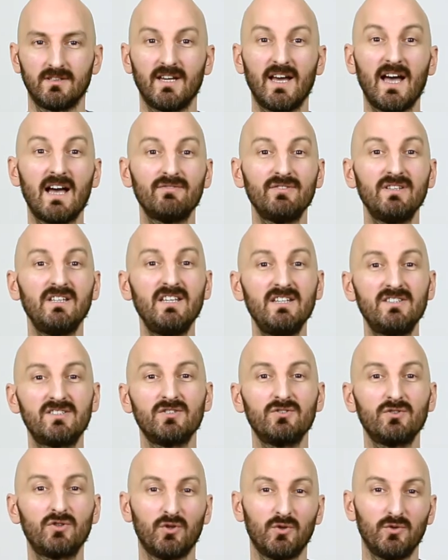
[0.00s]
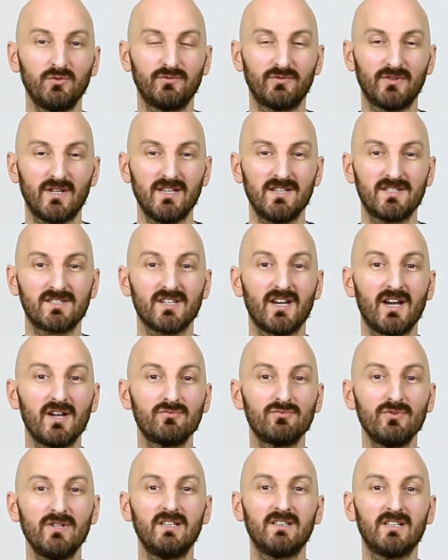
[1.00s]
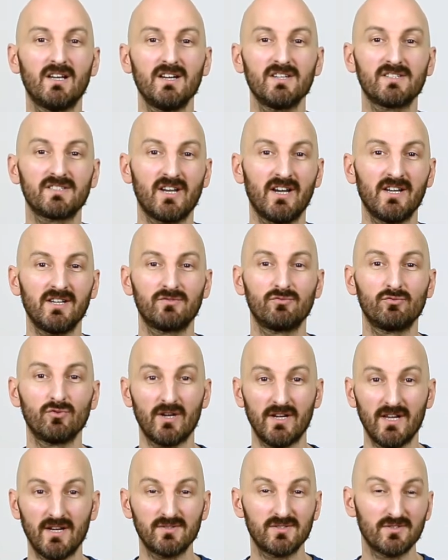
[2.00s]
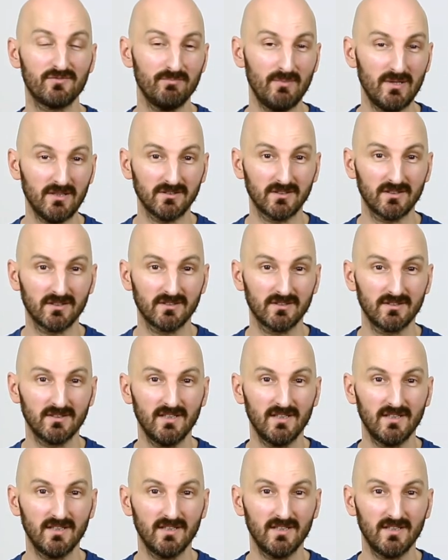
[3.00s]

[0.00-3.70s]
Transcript: Having eaten cornflakes, I realized I had run out of milk.